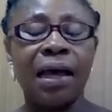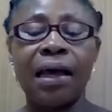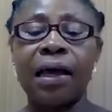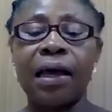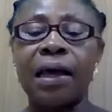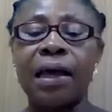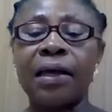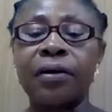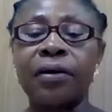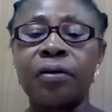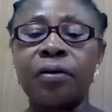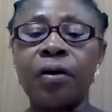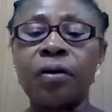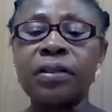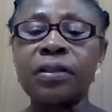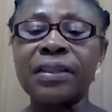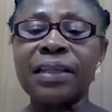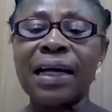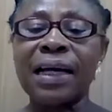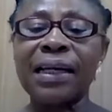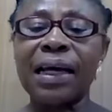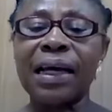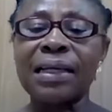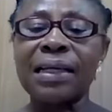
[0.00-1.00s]
a
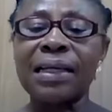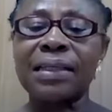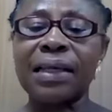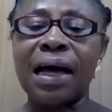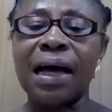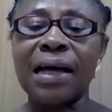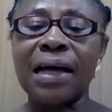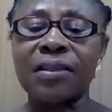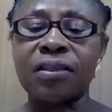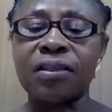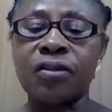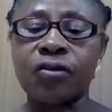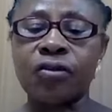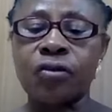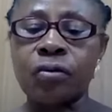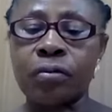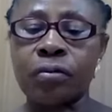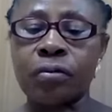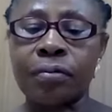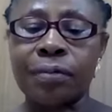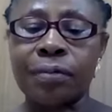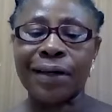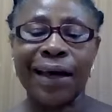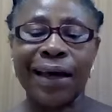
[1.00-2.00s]
nonchalant attitude,
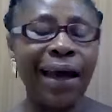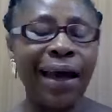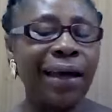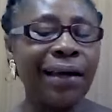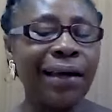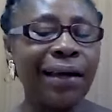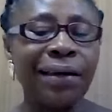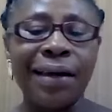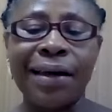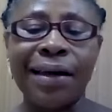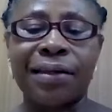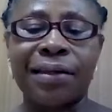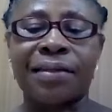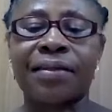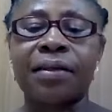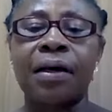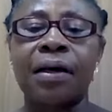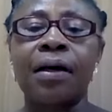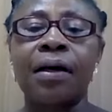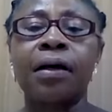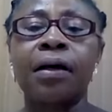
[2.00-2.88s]
careless.